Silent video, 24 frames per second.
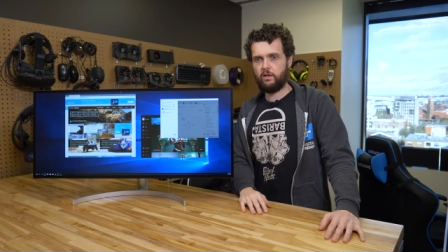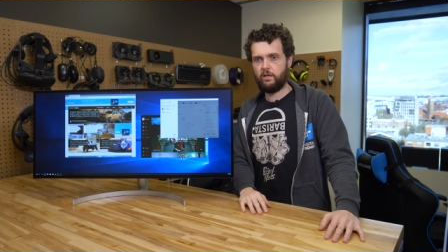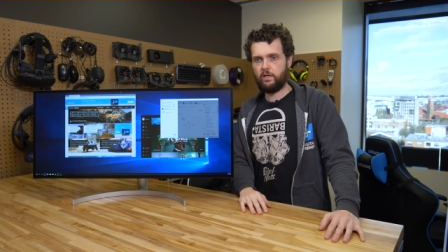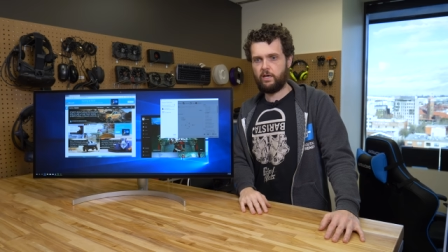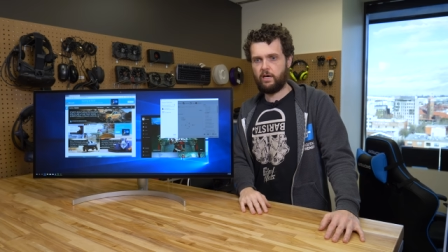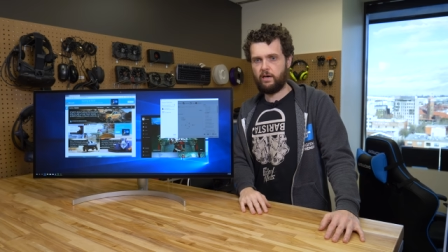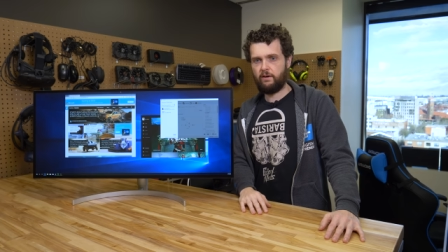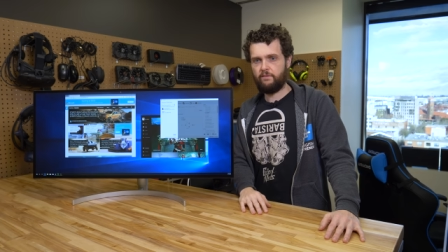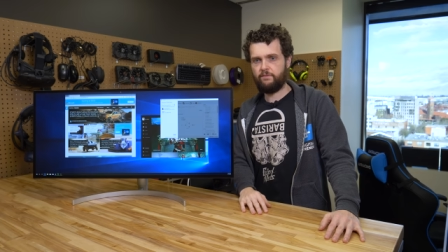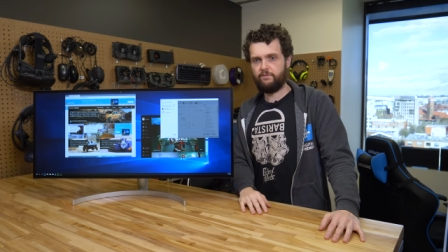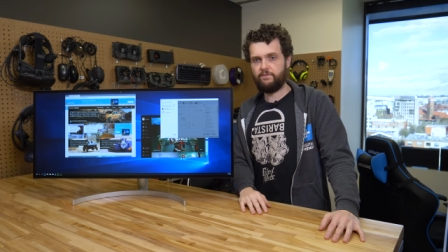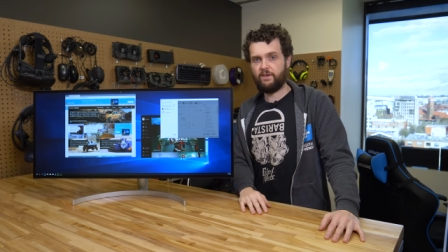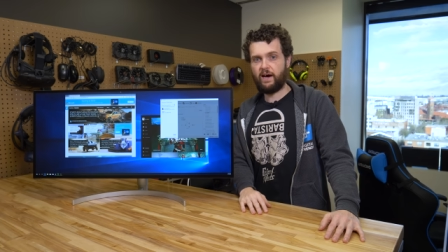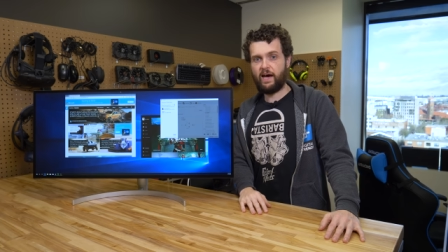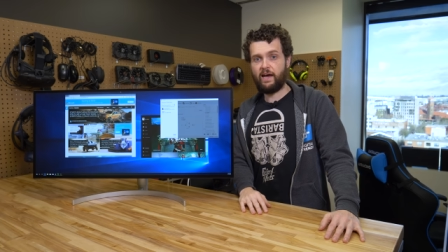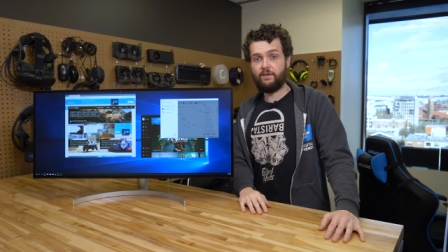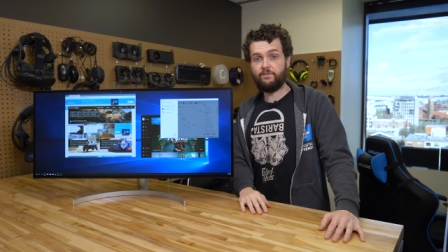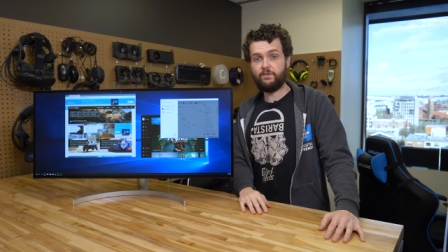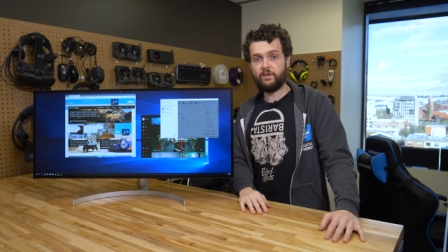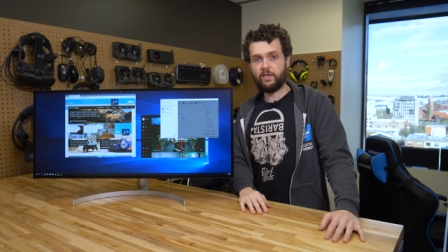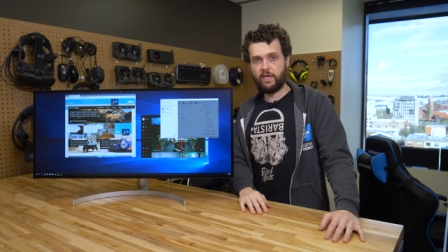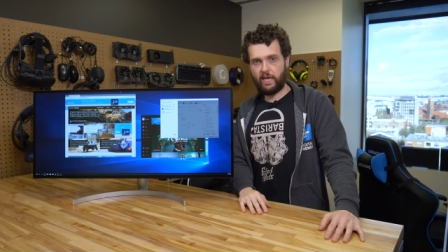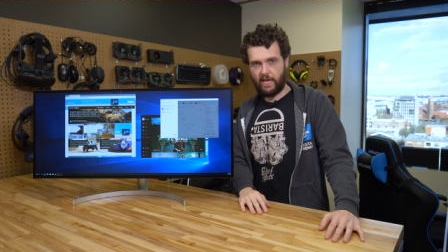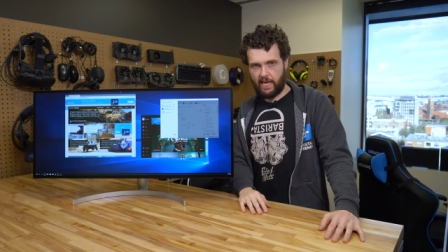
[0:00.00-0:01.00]
a
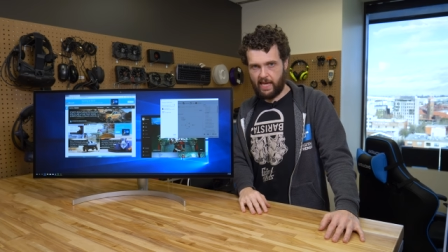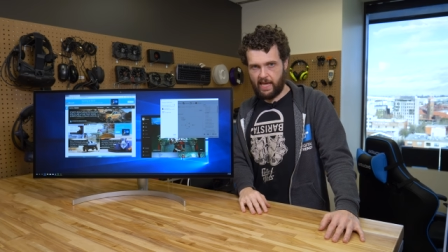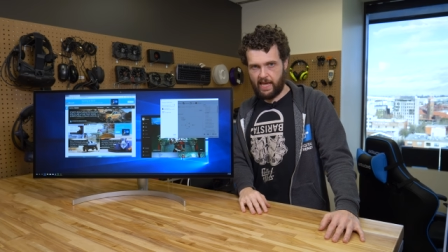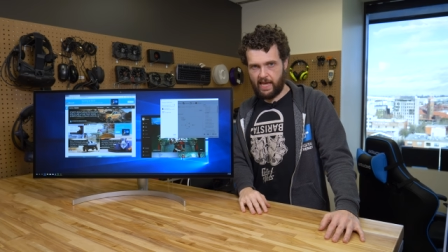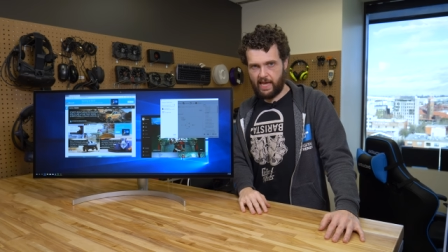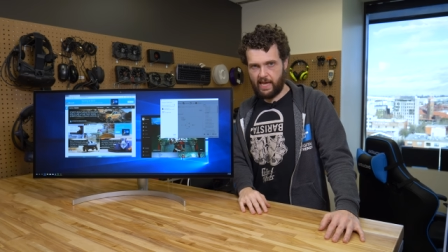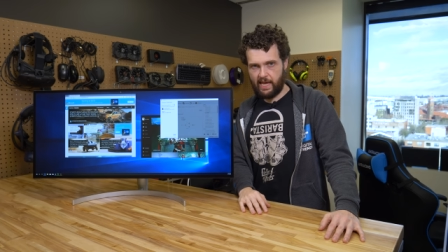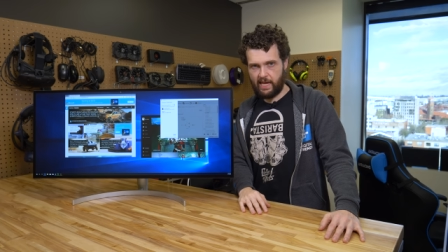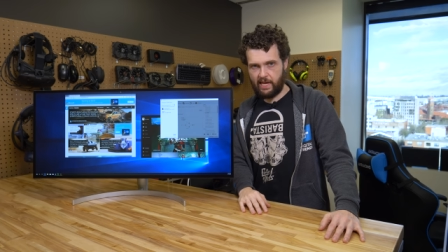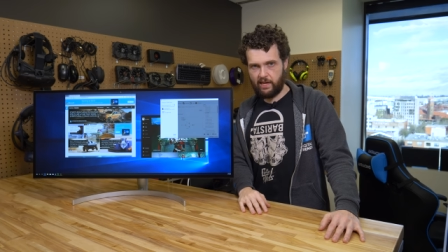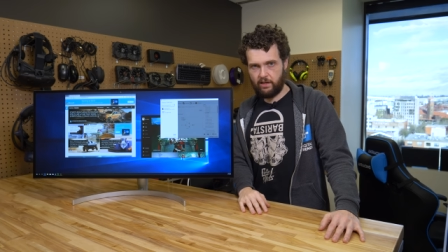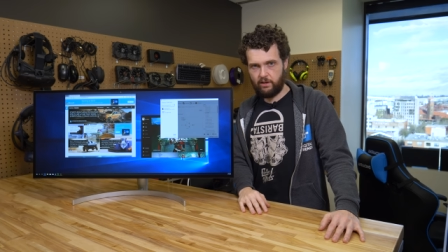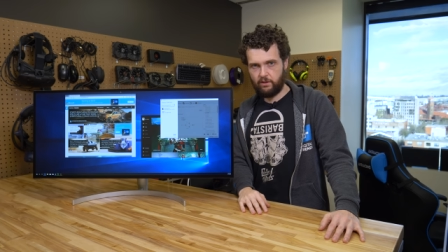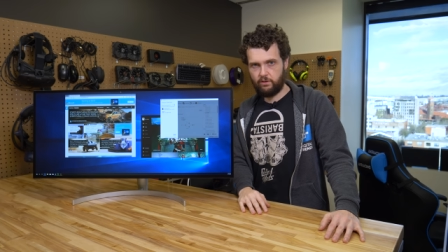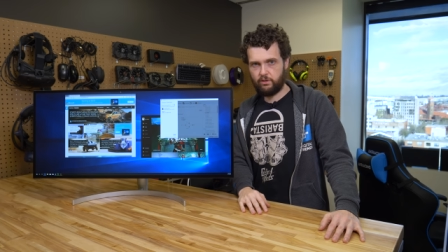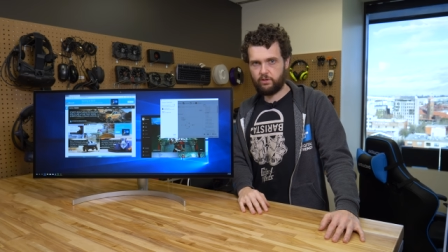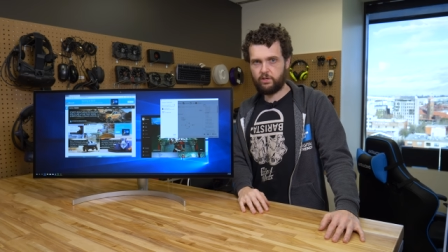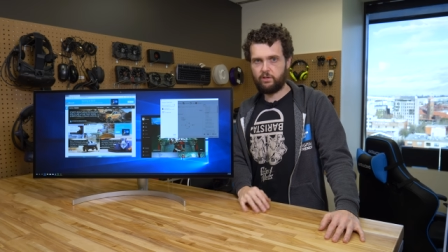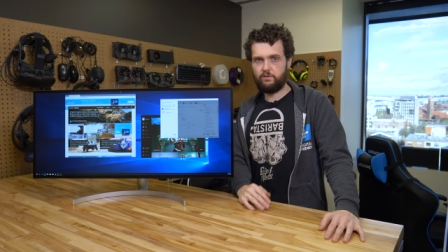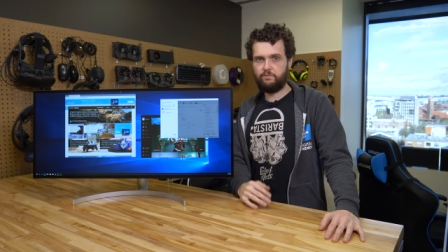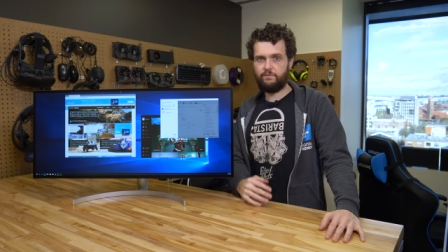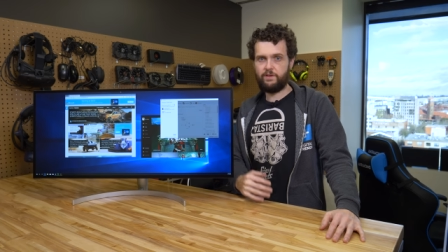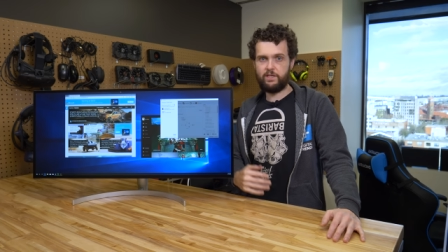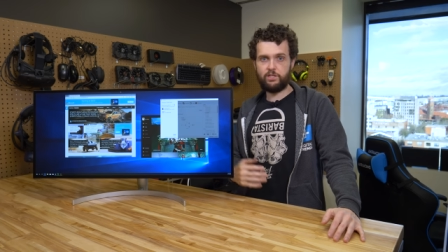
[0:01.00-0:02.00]
5K
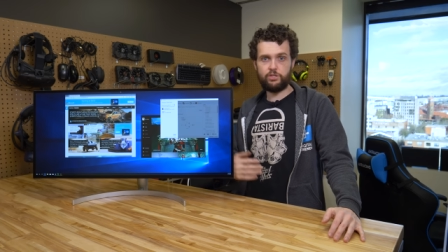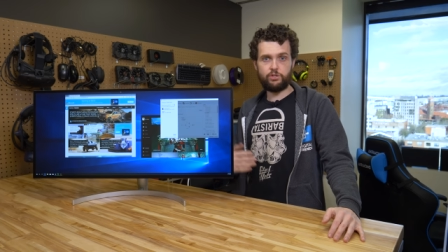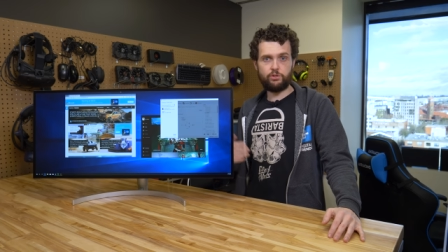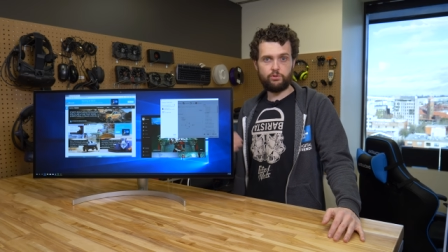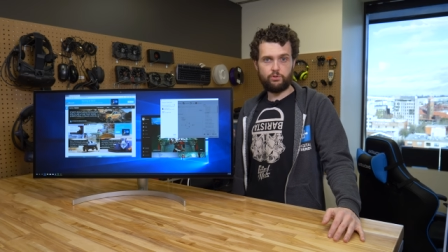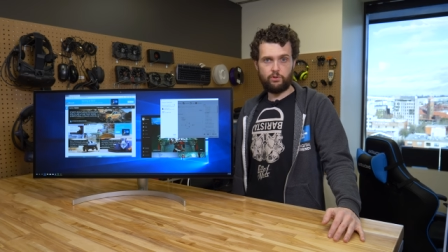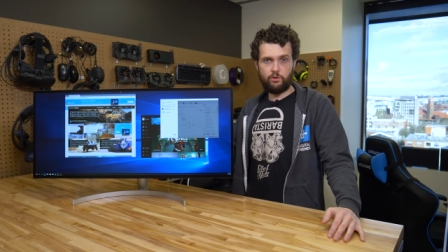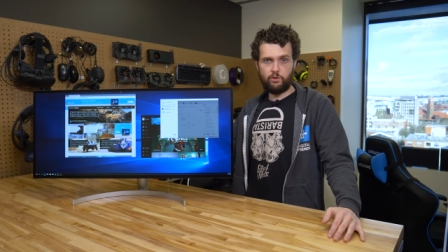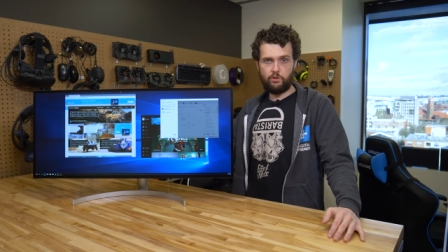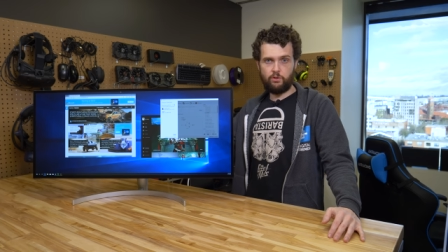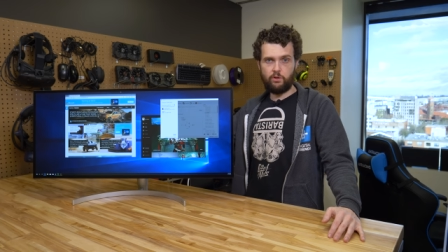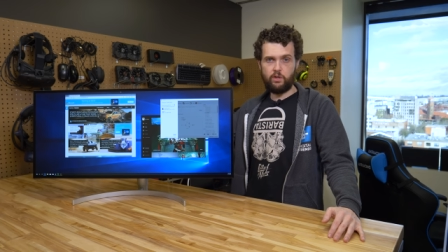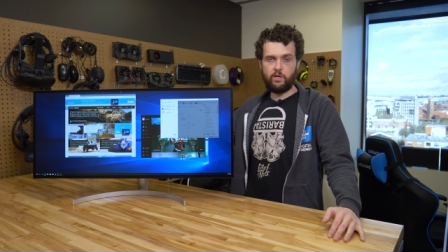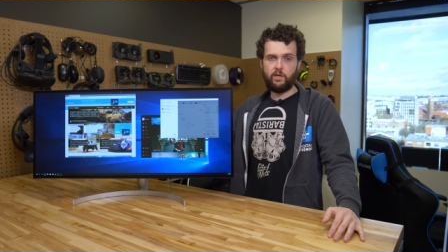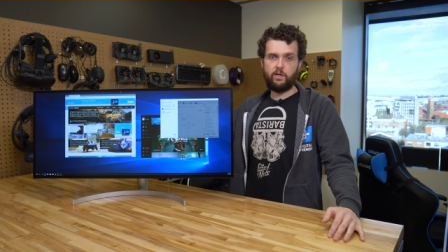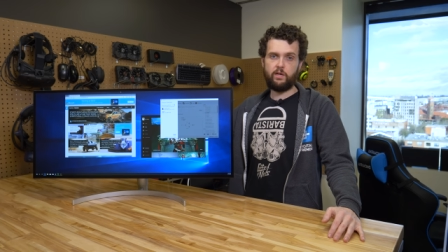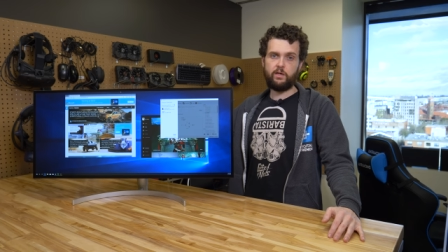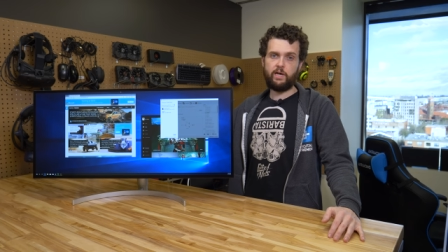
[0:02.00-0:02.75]
conventional